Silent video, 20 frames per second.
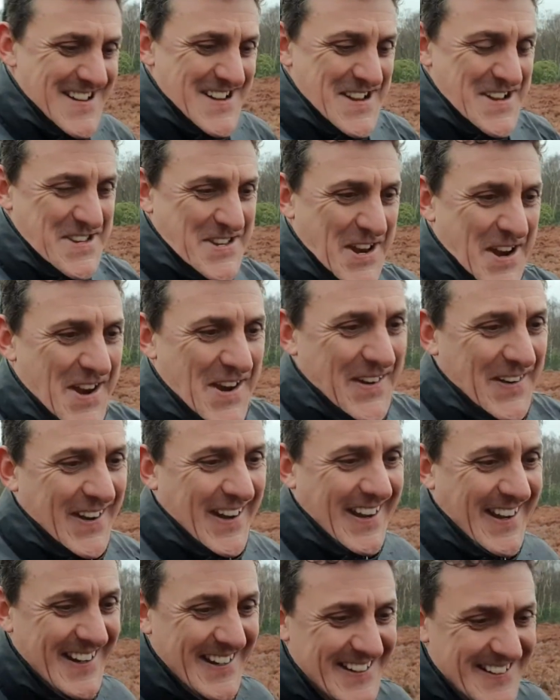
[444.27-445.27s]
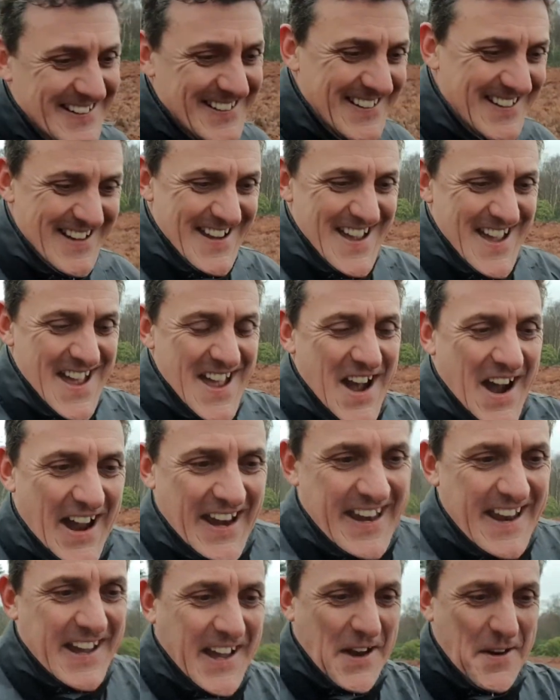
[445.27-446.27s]
so I
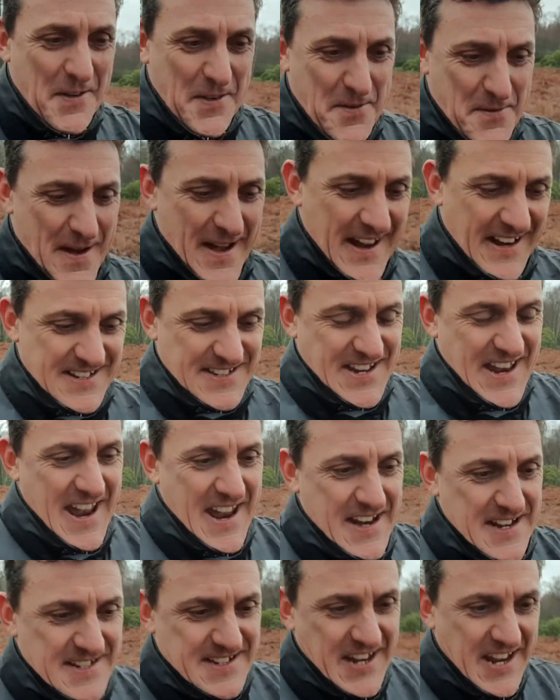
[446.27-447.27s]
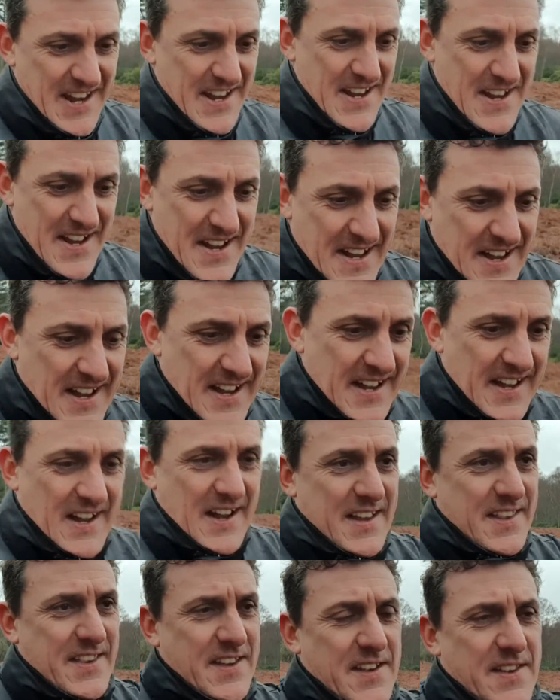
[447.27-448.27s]
let go of the reins, and
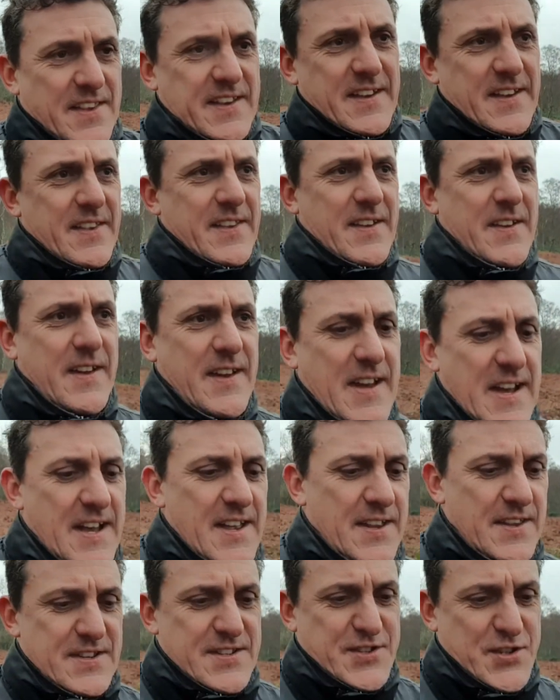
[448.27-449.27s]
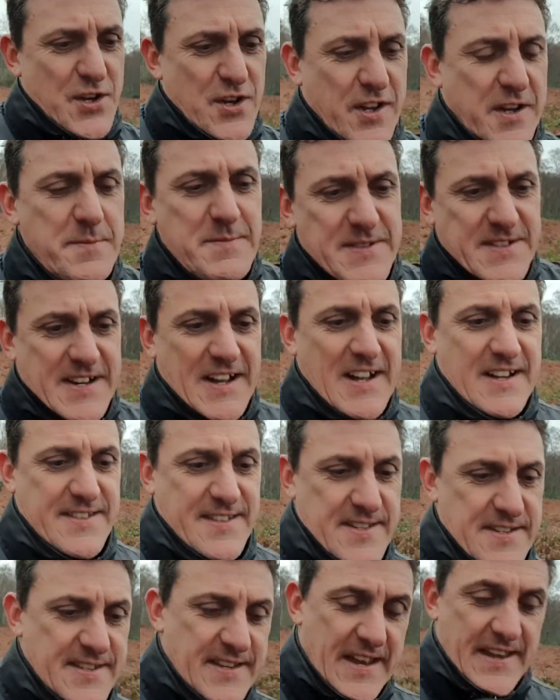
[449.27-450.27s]
the
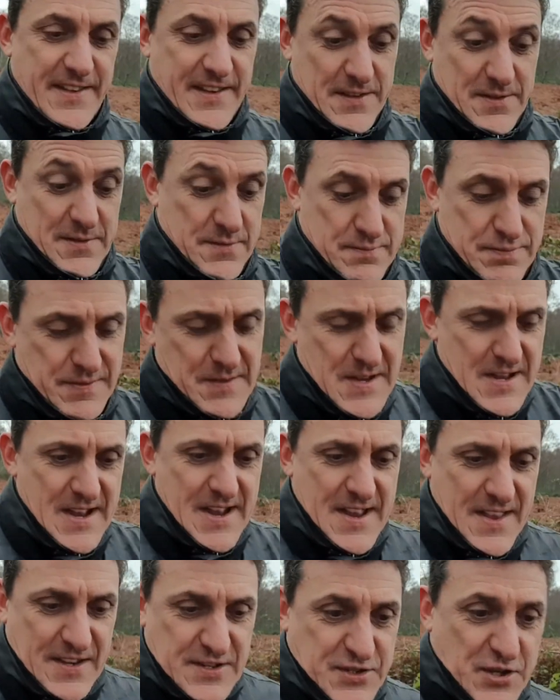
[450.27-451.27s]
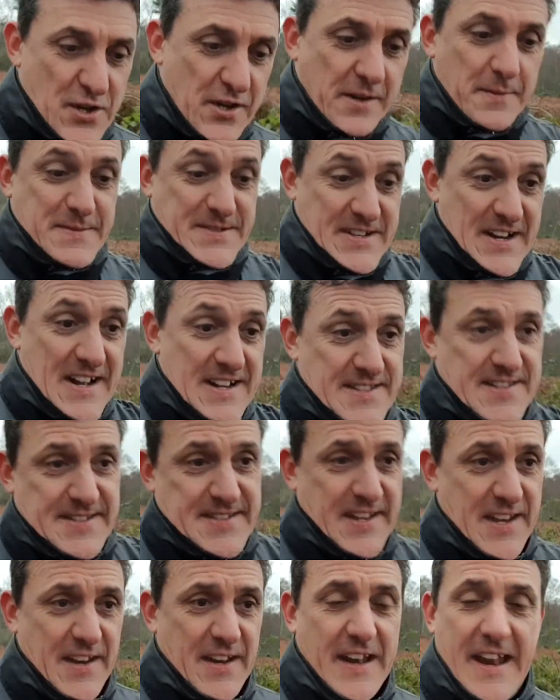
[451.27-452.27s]
circumstances and the circumstances
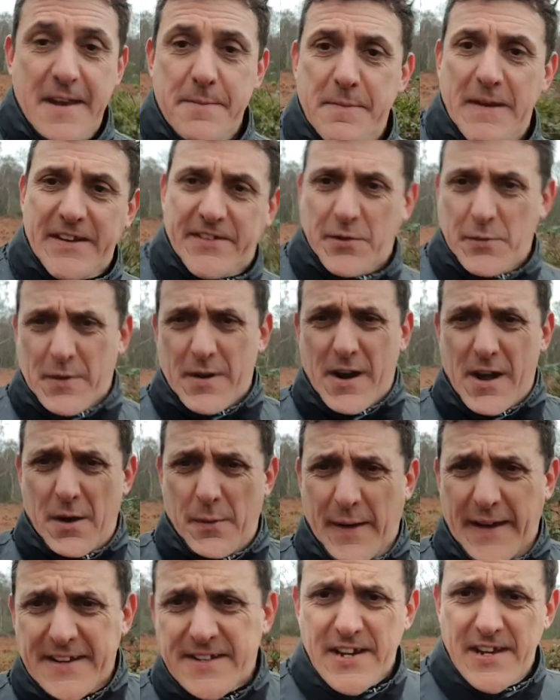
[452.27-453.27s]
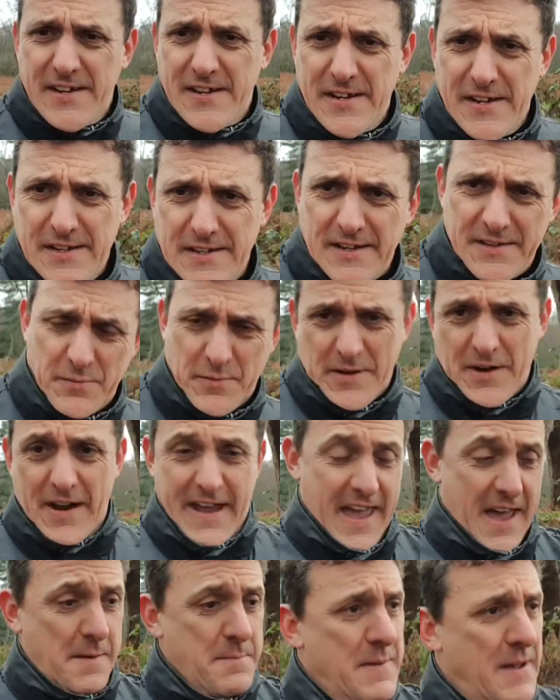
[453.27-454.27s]
that led me to where I went and where I
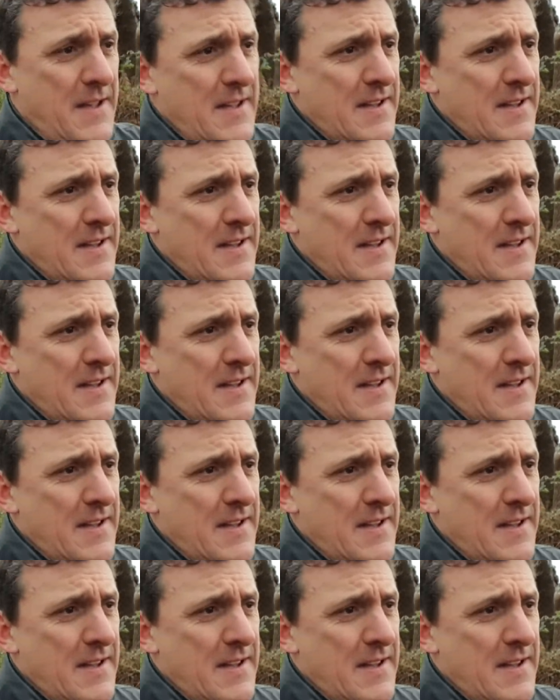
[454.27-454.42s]
am,